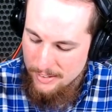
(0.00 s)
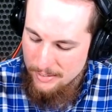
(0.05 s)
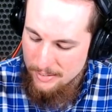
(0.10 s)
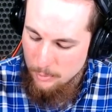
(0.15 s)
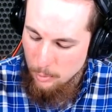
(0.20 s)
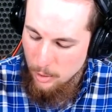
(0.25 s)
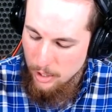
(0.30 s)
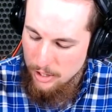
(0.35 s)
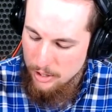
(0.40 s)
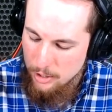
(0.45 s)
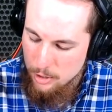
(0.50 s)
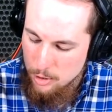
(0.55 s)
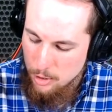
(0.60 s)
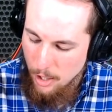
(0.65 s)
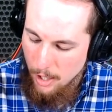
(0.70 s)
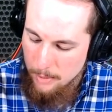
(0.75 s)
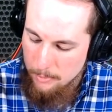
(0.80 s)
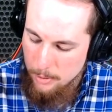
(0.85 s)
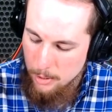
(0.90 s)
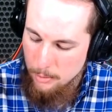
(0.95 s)
with the
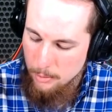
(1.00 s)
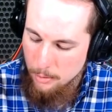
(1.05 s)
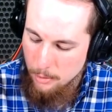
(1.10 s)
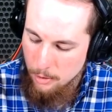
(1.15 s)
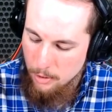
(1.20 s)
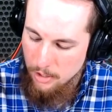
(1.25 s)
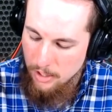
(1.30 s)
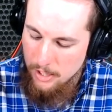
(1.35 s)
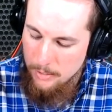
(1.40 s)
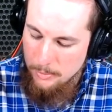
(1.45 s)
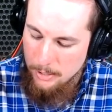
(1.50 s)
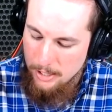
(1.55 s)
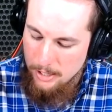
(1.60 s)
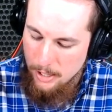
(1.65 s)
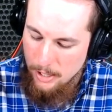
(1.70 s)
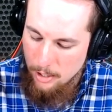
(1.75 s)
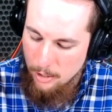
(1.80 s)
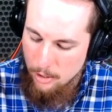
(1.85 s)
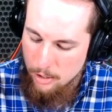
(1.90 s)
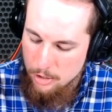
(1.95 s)
tribunal claiming
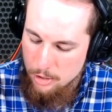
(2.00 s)
their